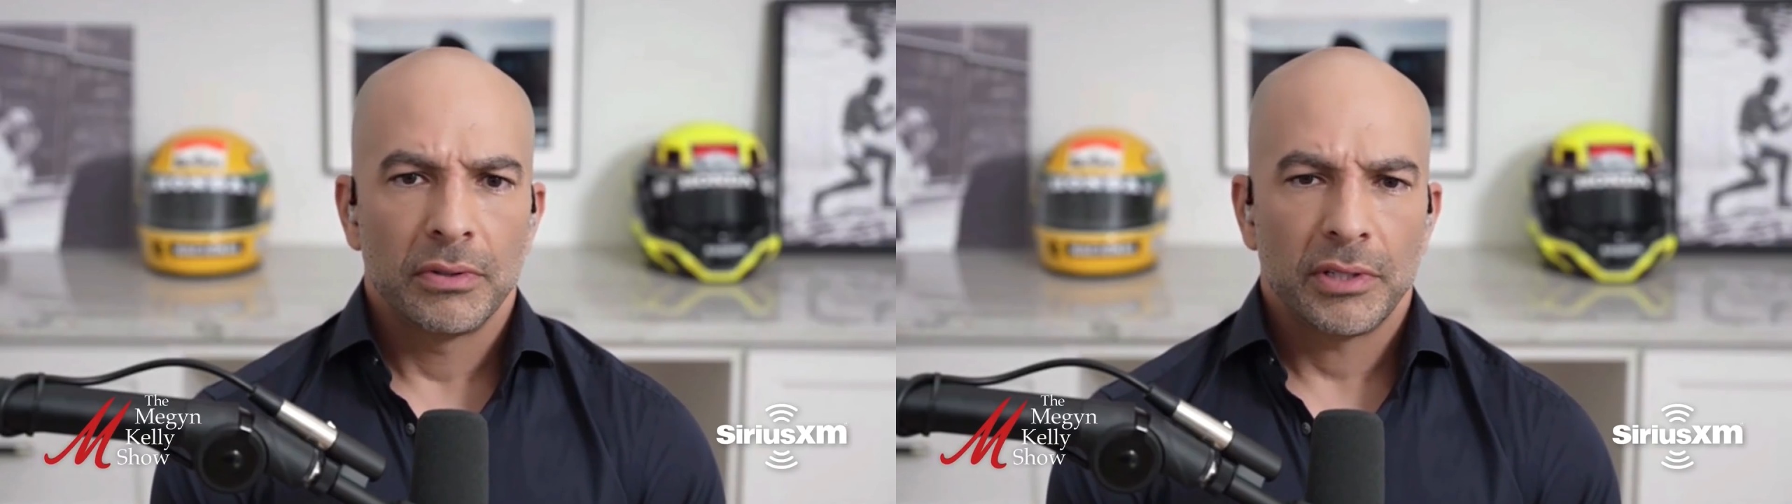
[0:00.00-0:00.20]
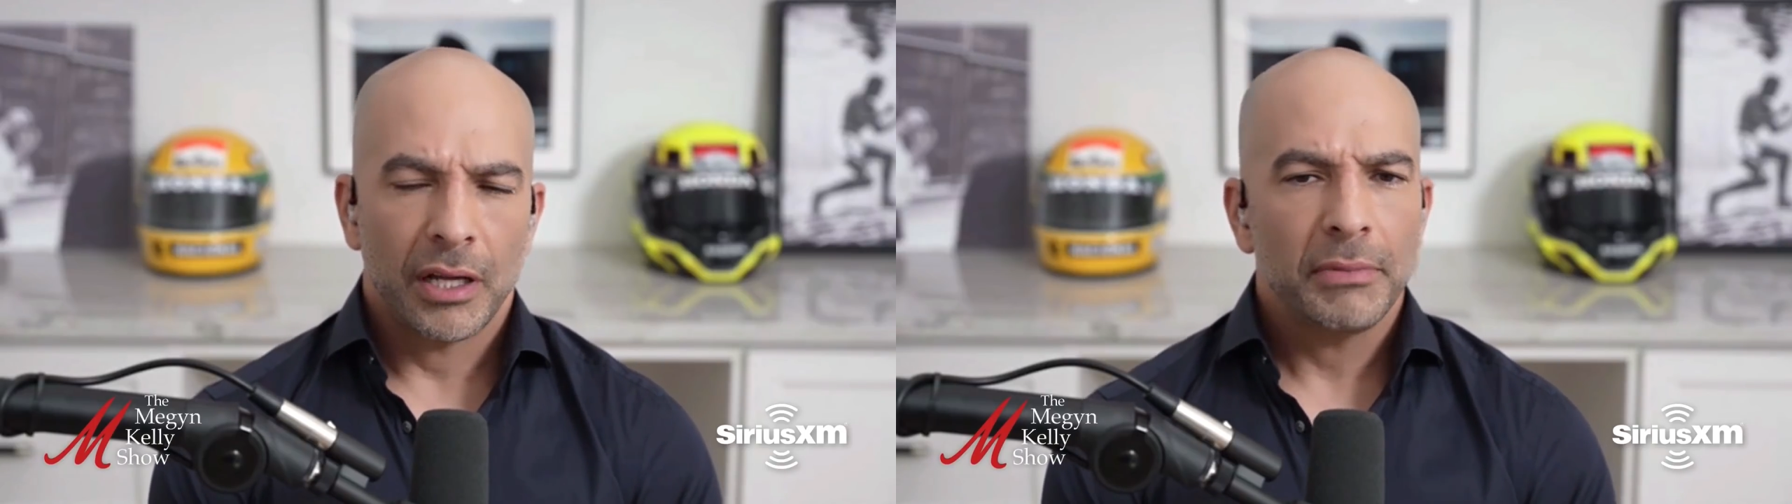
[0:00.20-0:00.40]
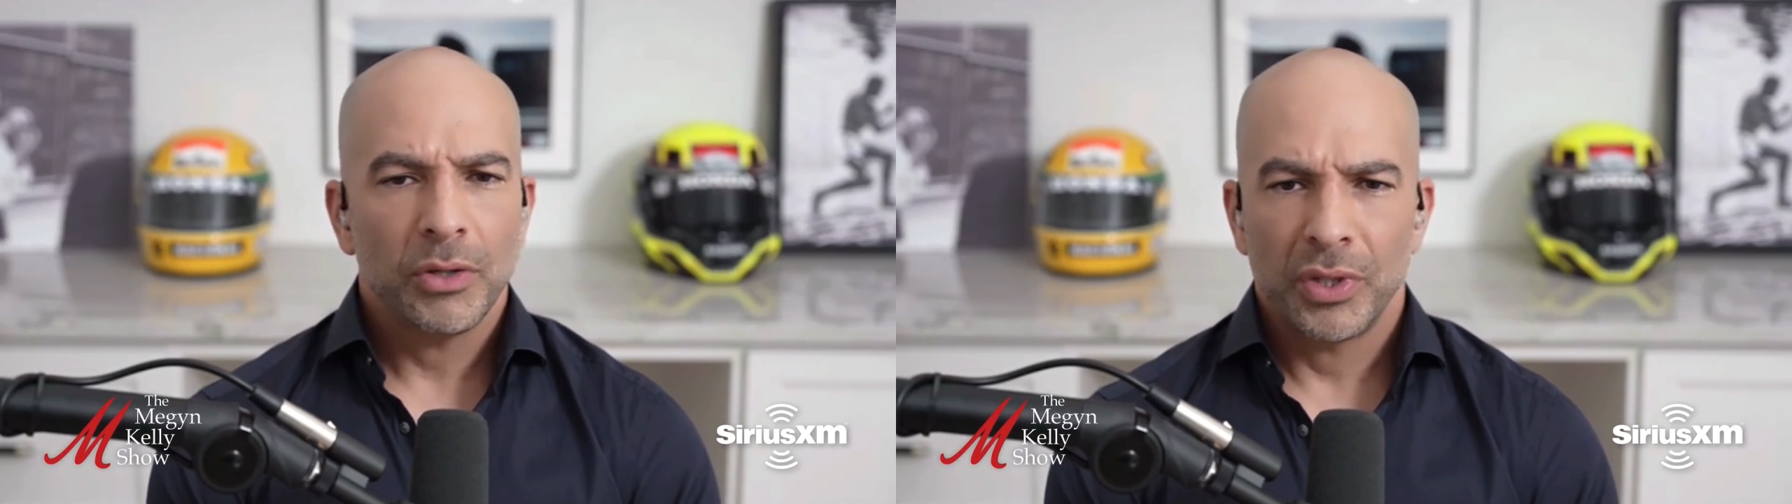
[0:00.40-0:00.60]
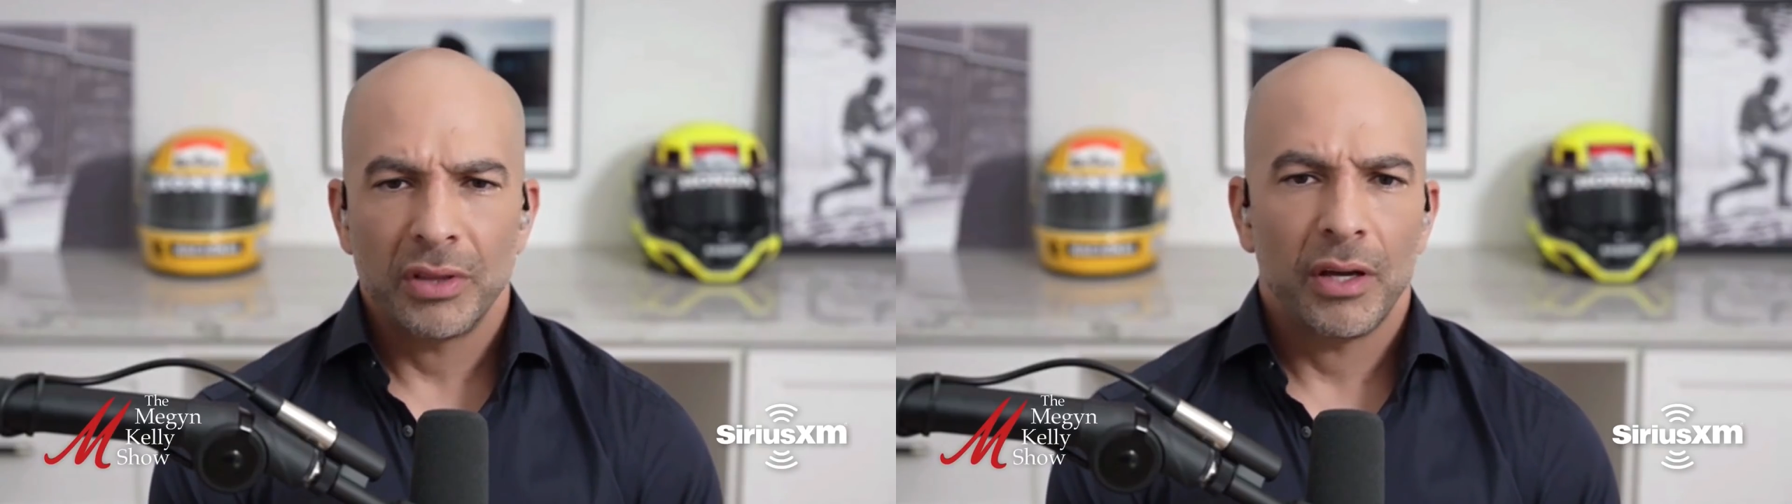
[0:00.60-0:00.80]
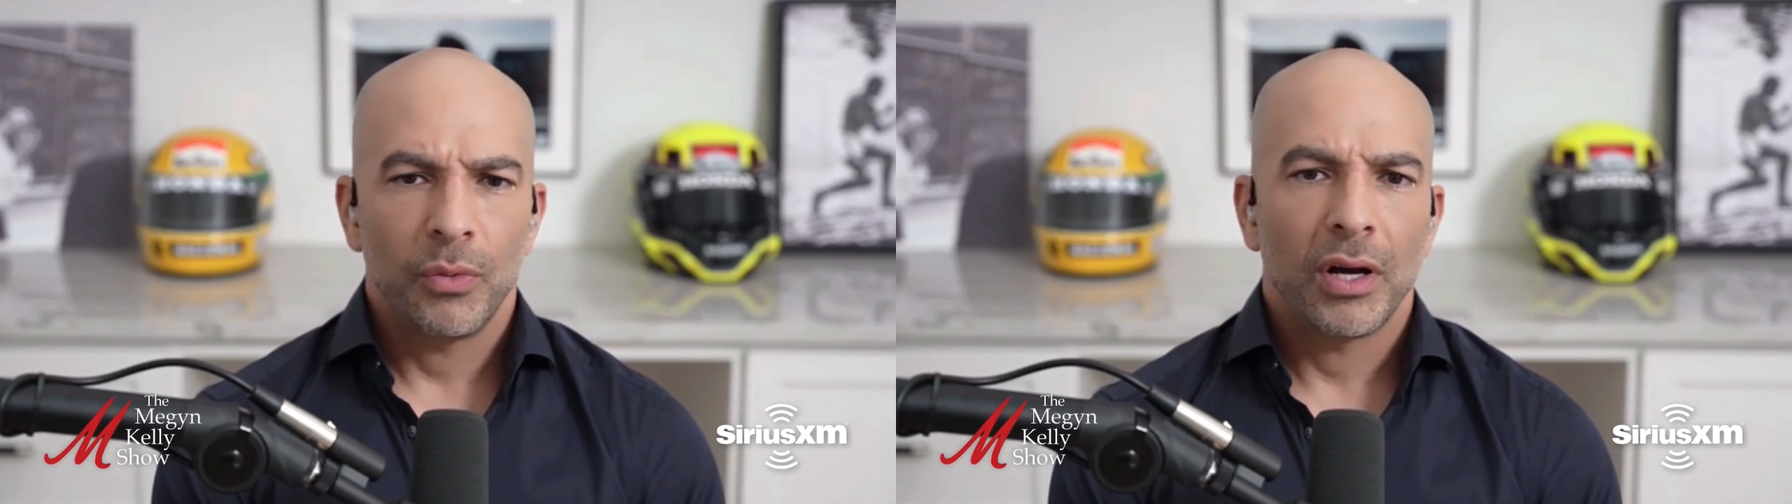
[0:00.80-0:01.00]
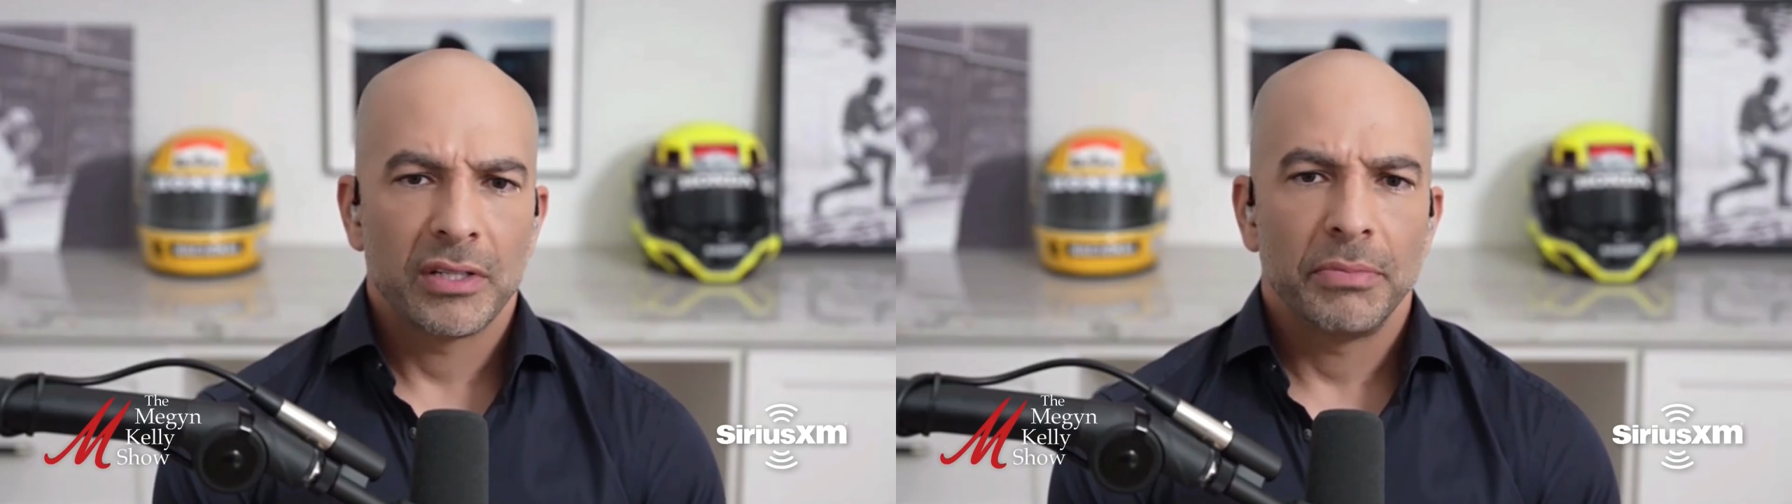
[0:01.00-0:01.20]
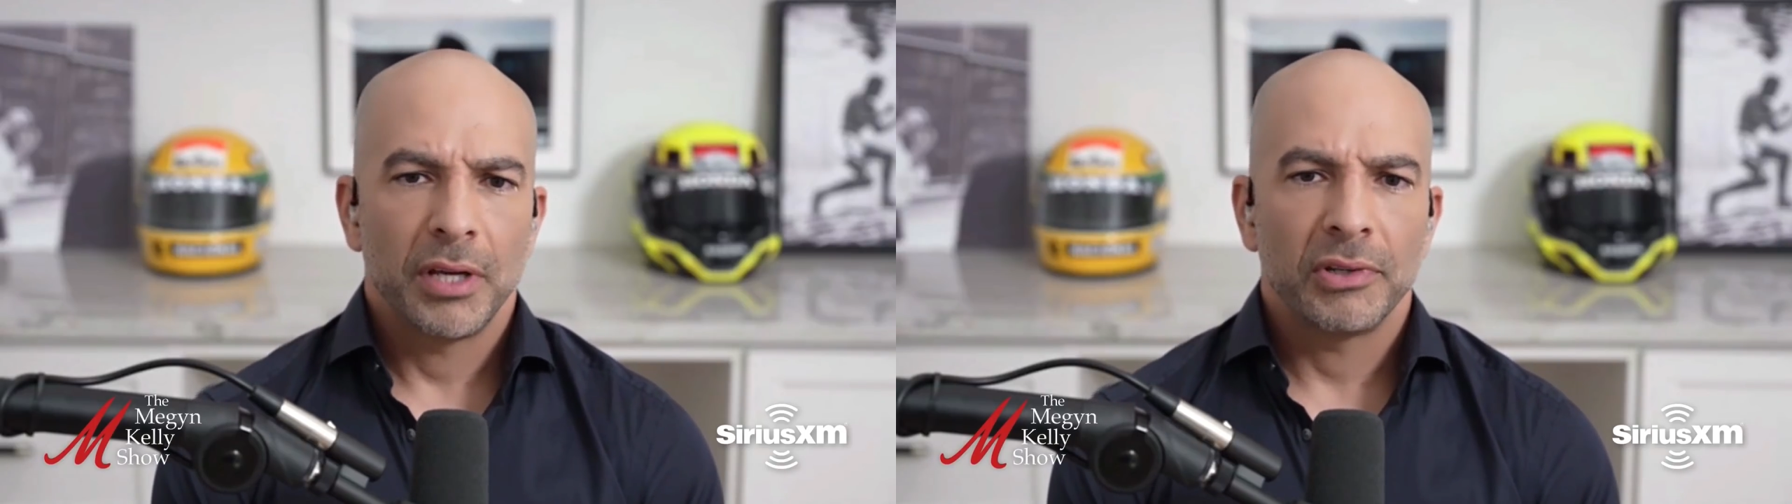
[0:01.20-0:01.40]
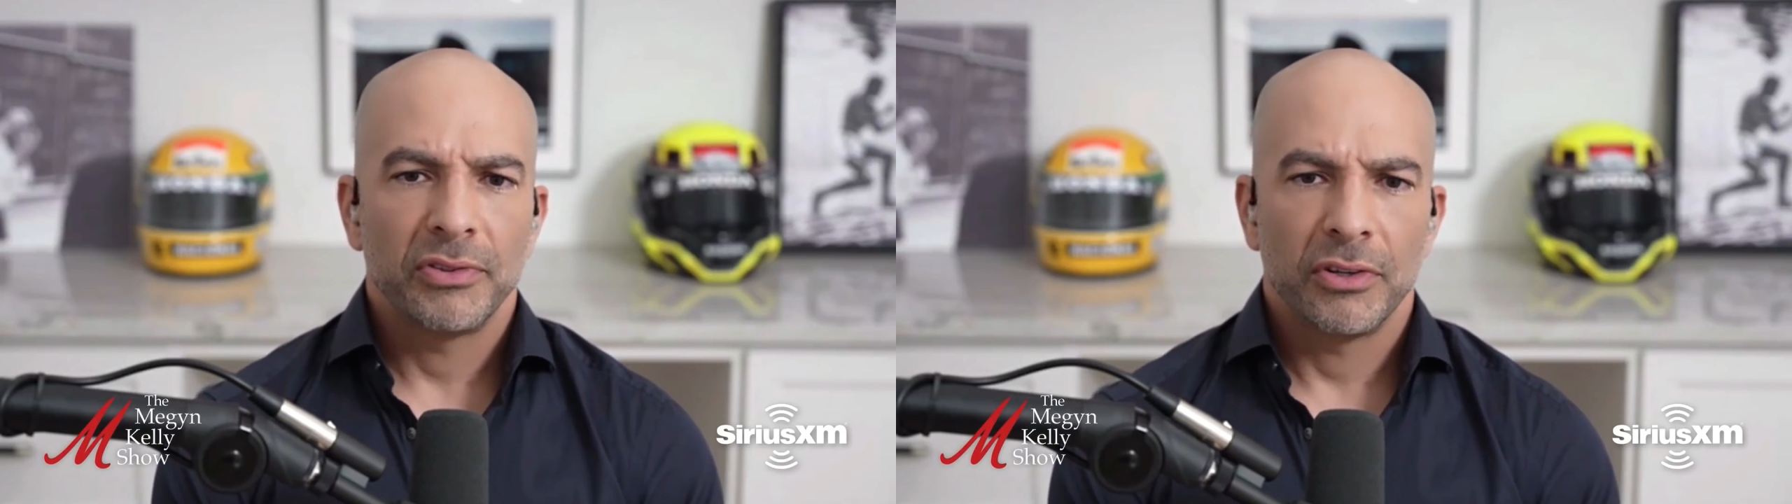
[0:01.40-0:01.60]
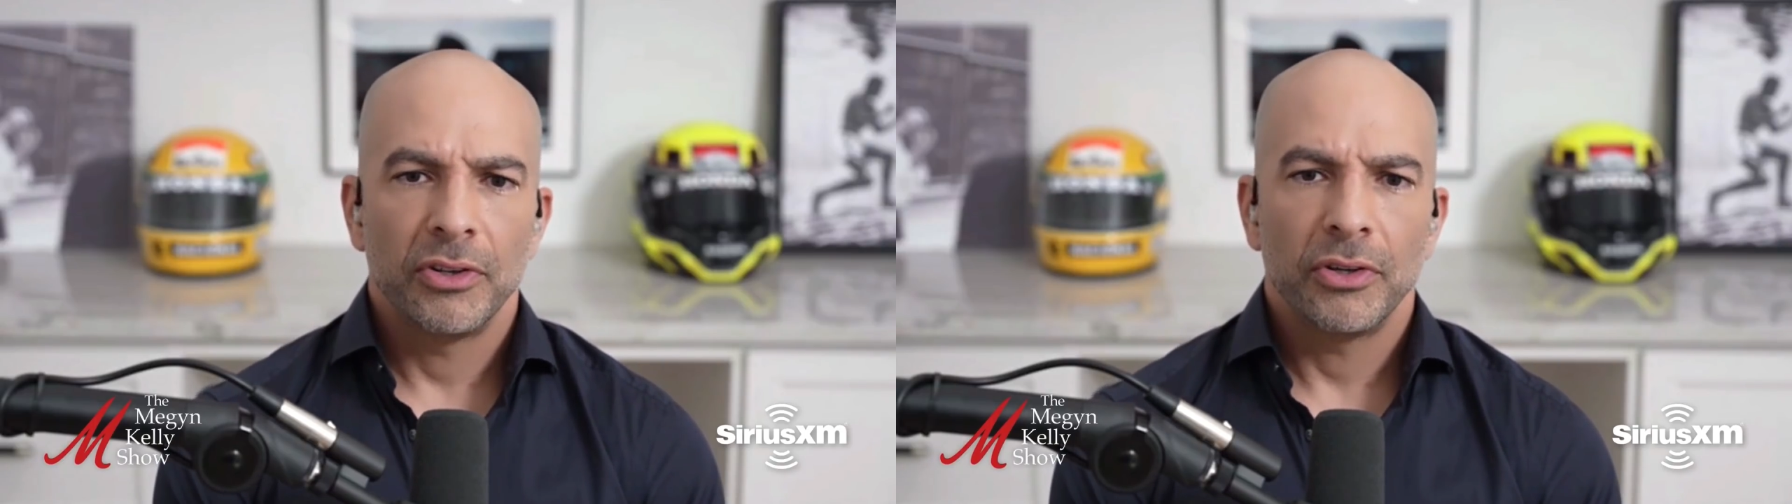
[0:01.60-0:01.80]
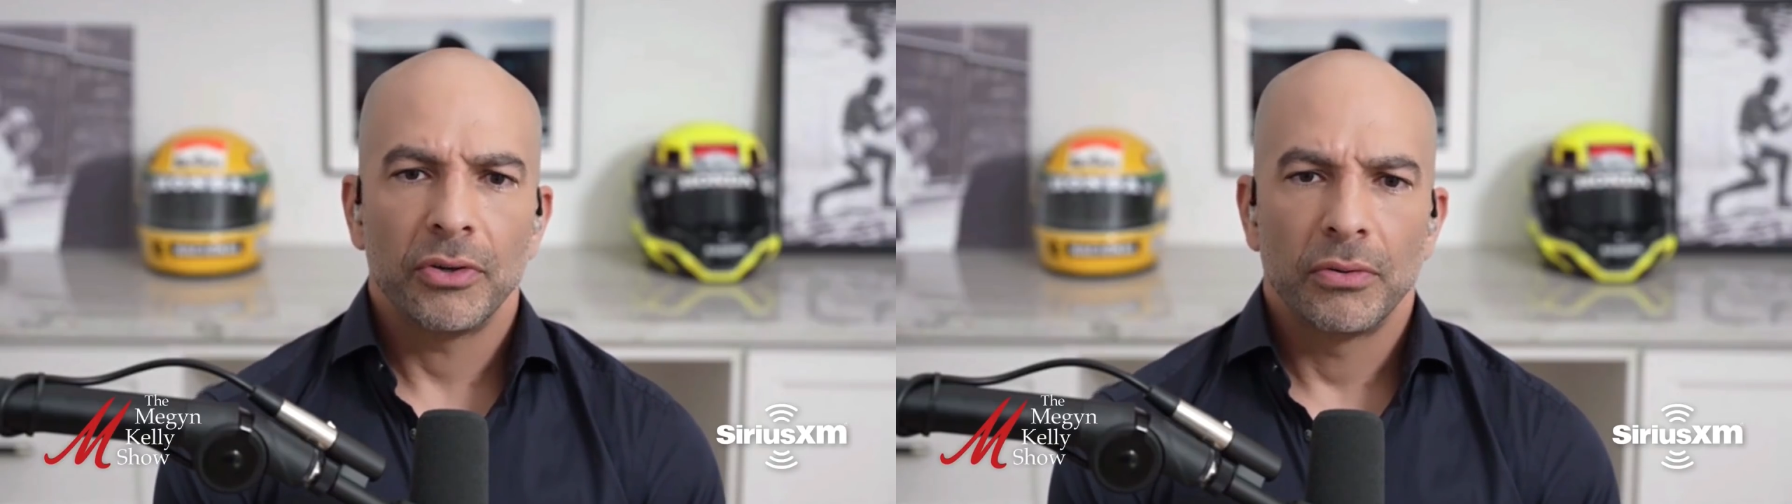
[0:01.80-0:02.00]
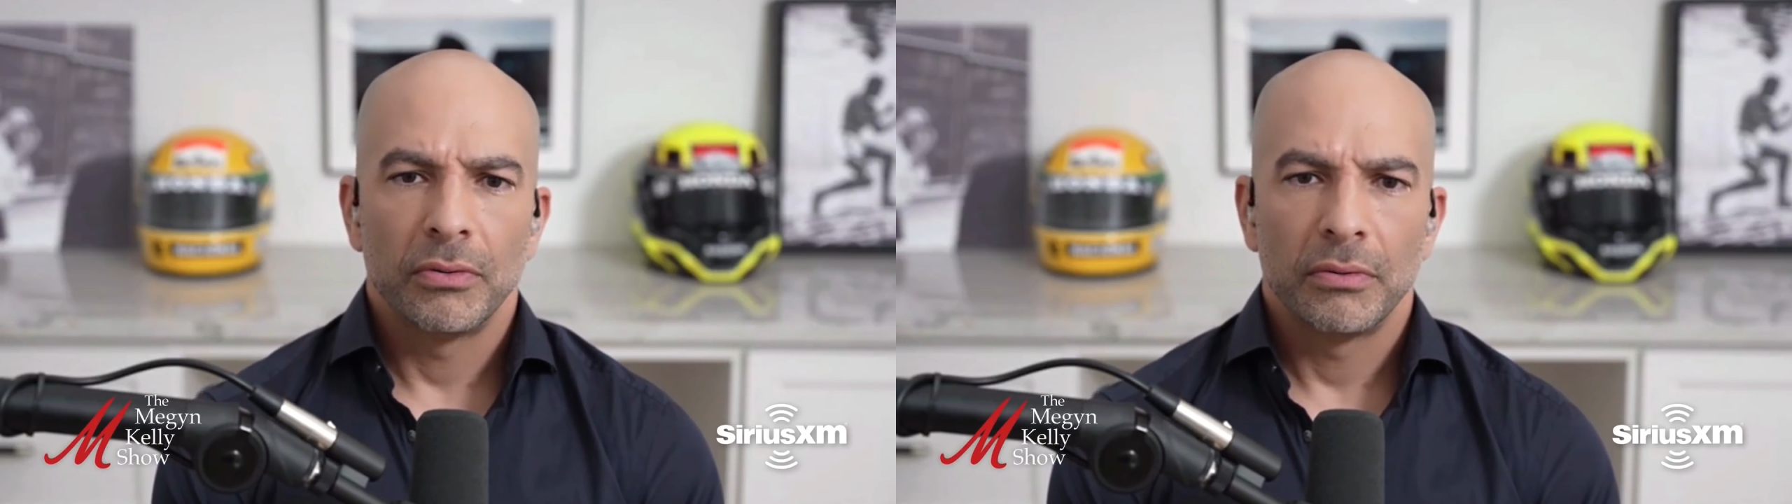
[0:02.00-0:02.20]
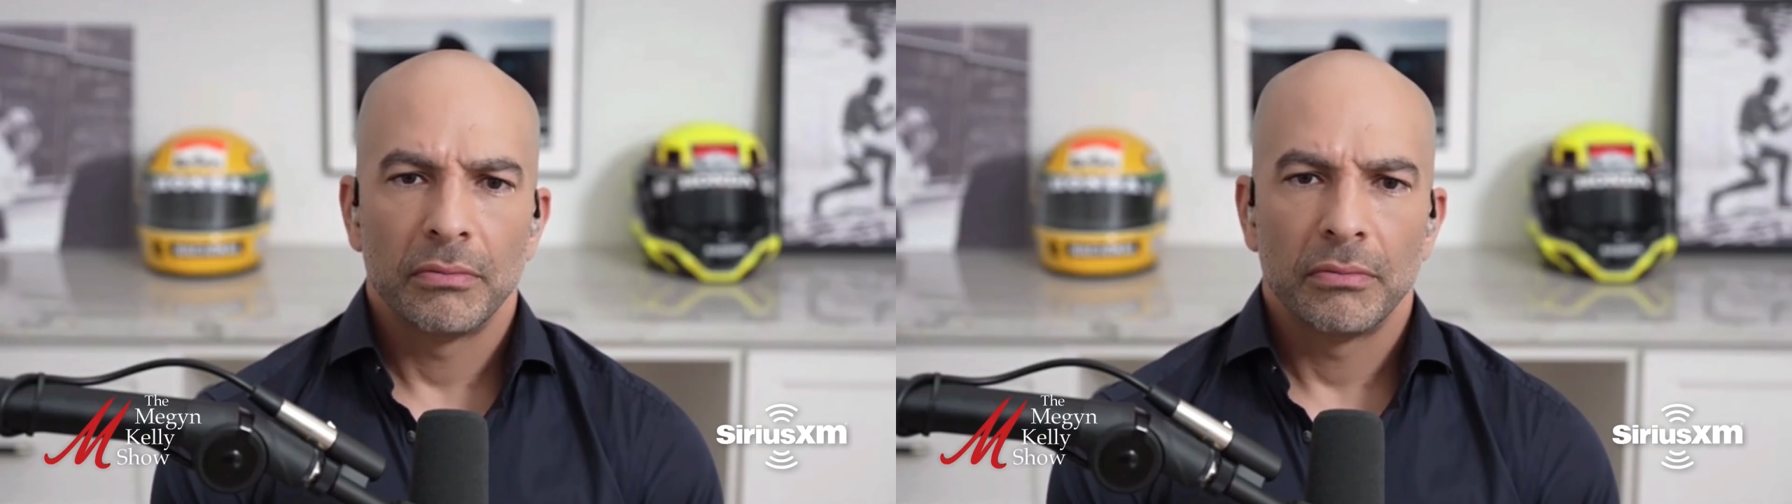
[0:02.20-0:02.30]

tell me what they want to be able to do.